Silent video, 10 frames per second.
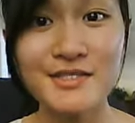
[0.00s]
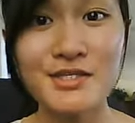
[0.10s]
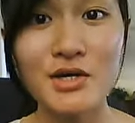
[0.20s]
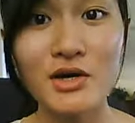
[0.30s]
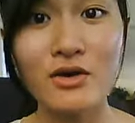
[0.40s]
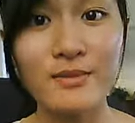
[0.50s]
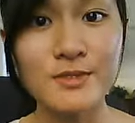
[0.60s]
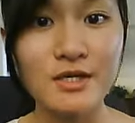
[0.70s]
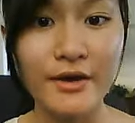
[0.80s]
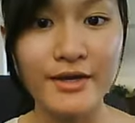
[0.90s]
So
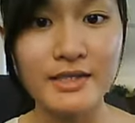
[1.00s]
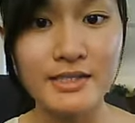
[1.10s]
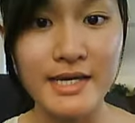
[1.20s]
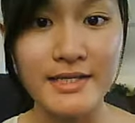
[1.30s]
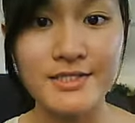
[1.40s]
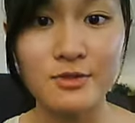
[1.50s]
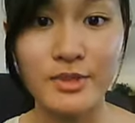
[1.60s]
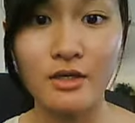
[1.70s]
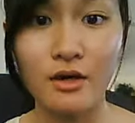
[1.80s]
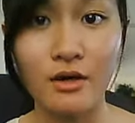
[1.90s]
I'm sorry this has to
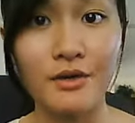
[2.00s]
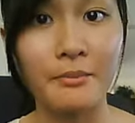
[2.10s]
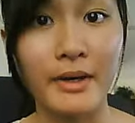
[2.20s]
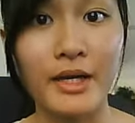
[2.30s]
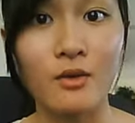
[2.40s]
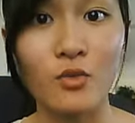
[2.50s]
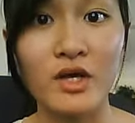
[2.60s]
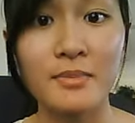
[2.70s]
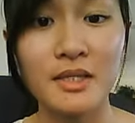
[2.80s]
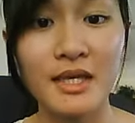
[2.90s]
be on my
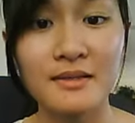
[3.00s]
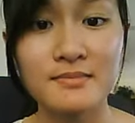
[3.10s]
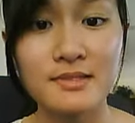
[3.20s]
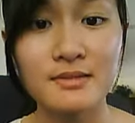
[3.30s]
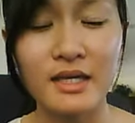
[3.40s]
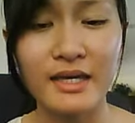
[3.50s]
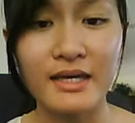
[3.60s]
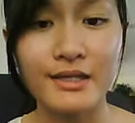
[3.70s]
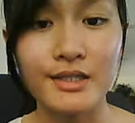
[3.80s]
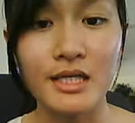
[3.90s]
webcam,
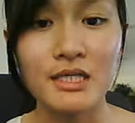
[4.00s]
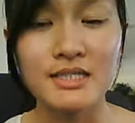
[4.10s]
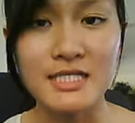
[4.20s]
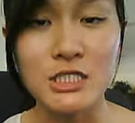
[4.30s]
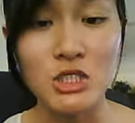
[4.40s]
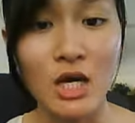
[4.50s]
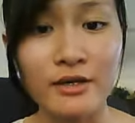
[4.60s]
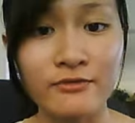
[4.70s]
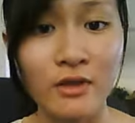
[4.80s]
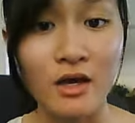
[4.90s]
and this is not
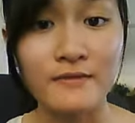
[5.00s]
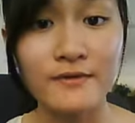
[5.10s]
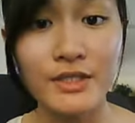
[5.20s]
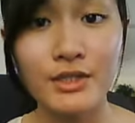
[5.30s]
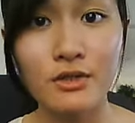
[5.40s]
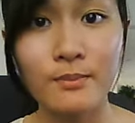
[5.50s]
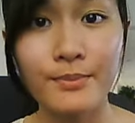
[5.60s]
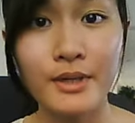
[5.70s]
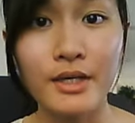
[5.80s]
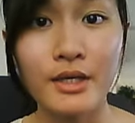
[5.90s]
a vlog video,
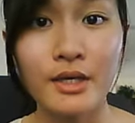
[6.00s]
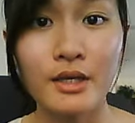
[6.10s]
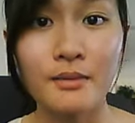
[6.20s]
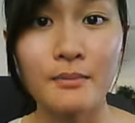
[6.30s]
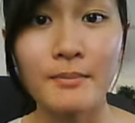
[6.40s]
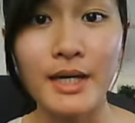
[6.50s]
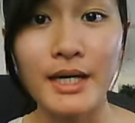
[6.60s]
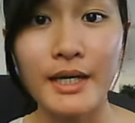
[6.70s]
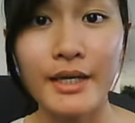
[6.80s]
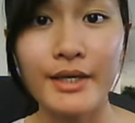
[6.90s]
but
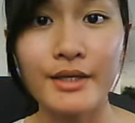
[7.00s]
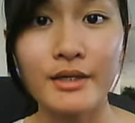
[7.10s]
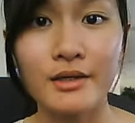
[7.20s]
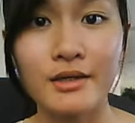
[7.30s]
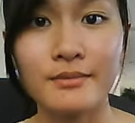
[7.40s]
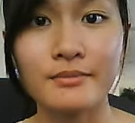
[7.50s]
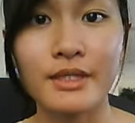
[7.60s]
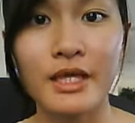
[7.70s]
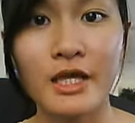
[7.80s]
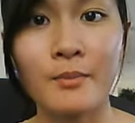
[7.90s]
my
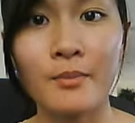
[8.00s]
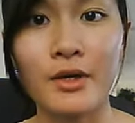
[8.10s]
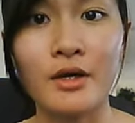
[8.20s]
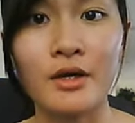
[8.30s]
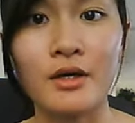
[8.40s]
camera